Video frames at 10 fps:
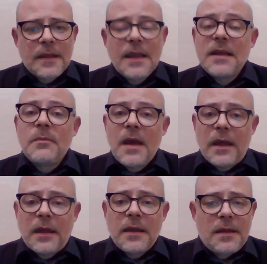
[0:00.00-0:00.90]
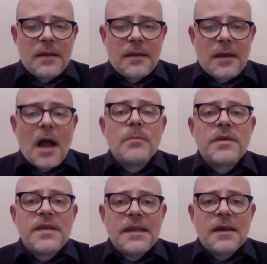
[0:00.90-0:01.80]
In May, A
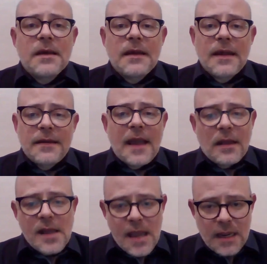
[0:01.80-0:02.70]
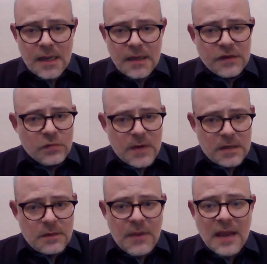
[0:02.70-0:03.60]
Medea in L.A. is
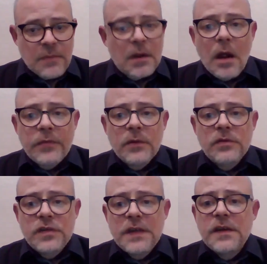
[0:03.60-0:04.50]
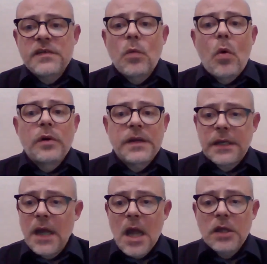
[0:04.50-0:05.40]
written by MacArthur Genius
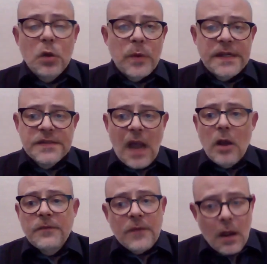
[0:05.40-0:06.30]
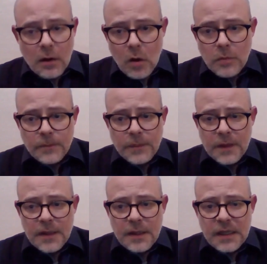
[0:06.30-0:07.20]
Awardee Luis Alfaro.
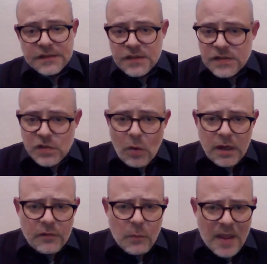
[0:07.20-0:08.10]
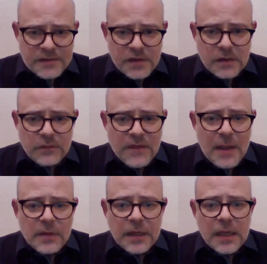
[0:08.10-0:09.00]
It's the story of a Mexican
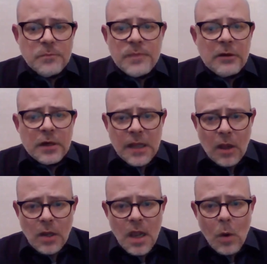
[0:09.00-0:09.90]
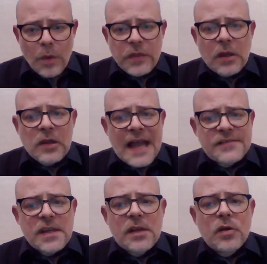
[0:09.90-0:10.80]
family in parallel with the
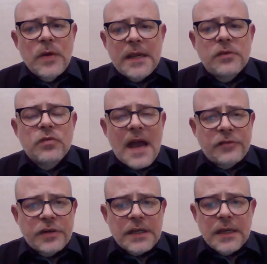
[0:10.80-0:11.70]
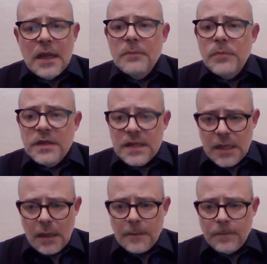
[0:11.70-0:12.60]
classic Greek tragedy
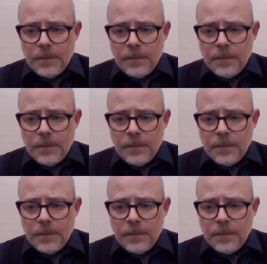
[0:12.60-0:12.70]
Medea.